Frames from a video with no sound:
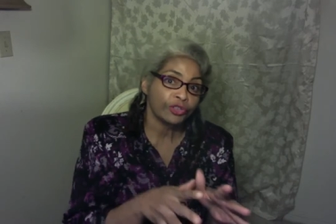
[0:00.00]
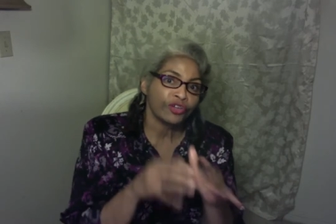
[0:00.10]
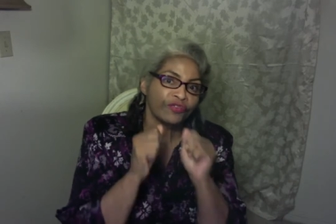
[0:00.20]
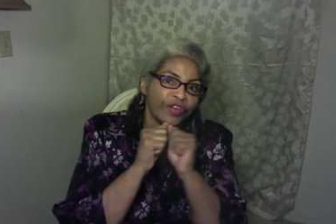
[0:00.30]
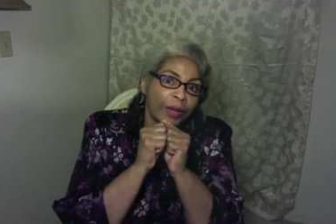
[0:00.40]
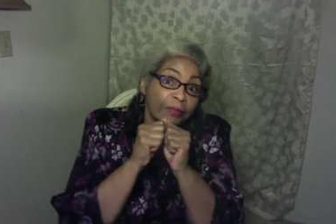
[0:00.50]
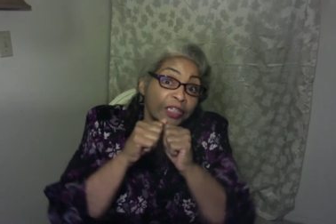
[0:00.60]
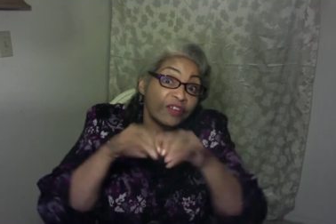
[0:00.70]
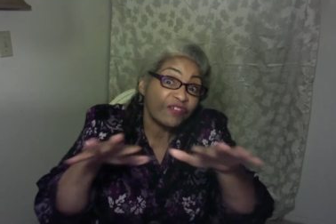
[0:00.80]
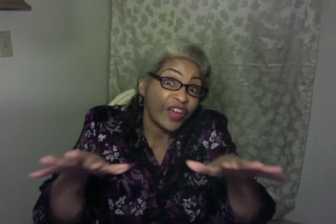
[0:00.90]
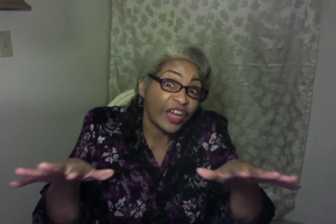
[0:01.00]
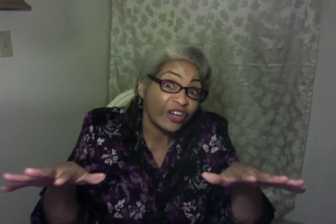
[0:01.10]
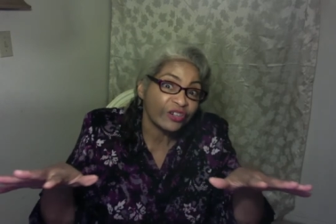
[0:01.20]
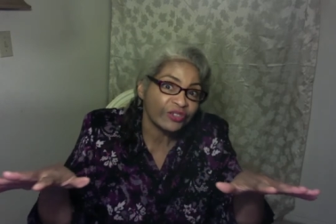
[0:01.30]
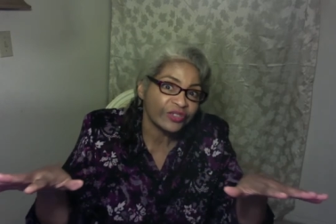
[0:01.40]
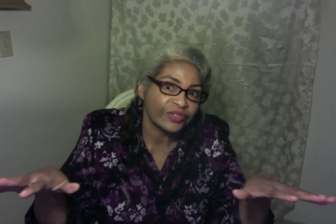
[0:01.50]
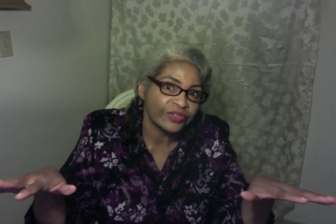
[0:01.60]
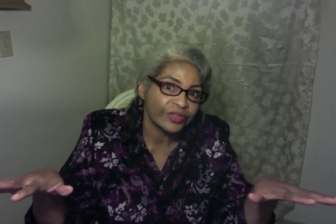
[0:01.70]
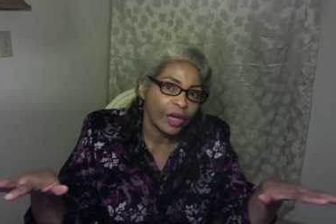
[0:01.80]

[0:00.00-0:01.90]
your family affairs,